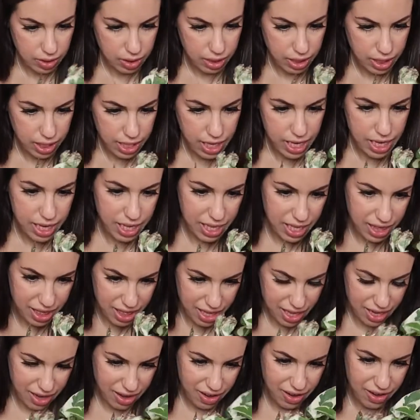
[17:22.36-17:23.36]
Get in
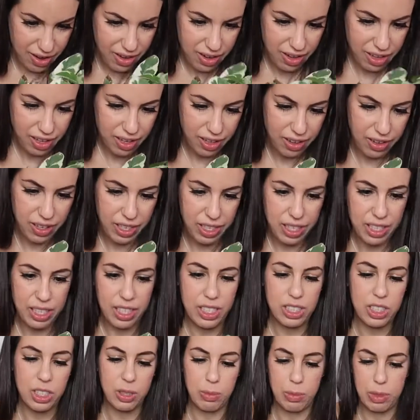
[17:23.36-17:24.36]
there. All right,
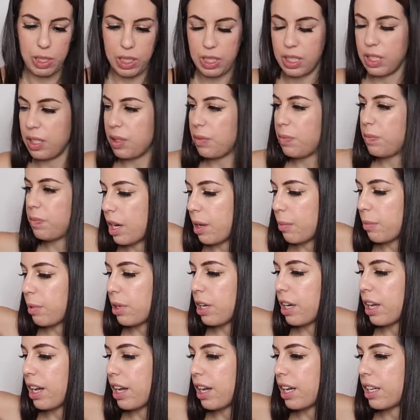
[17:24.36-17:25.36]
that should be good. Now I'm
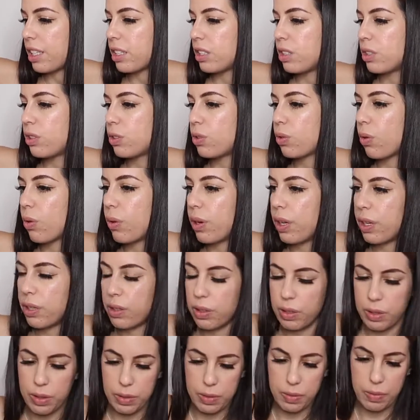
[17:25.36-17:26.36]
gonna add
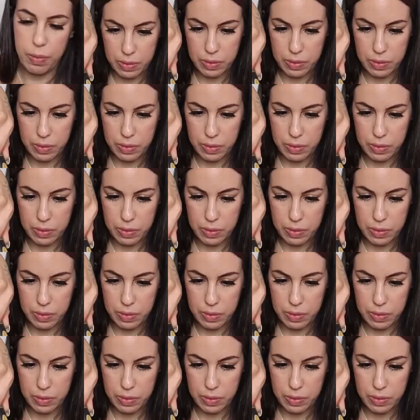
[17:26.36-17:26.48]
soil.